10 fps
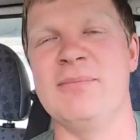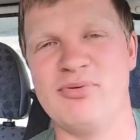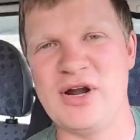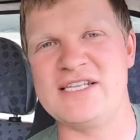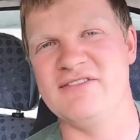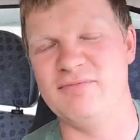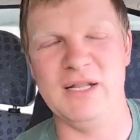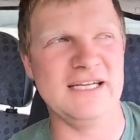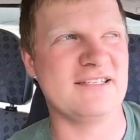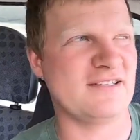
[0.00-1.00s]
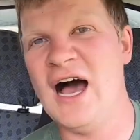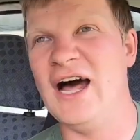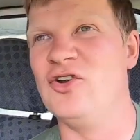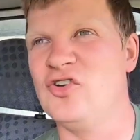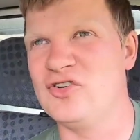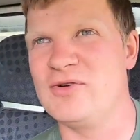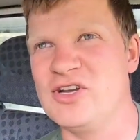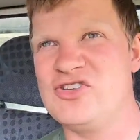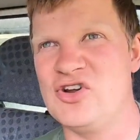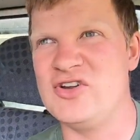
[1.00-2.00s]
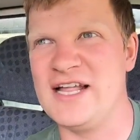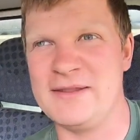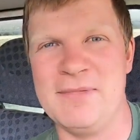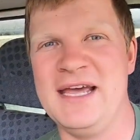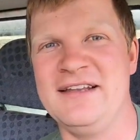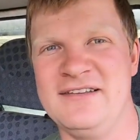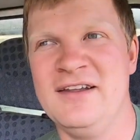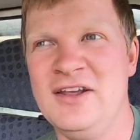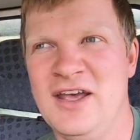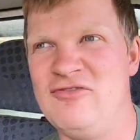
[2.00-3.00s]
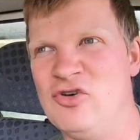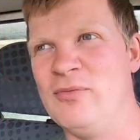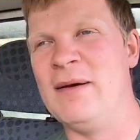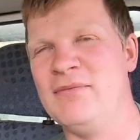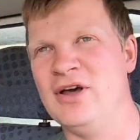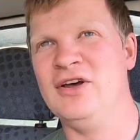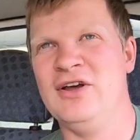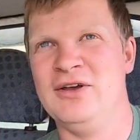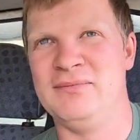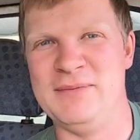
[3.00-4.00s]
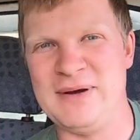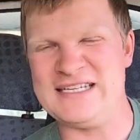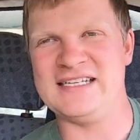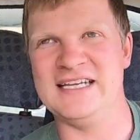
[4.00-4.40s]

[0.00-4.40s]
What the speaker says: impressive place, and also I'm going to show Dad the maze, if you remember me passing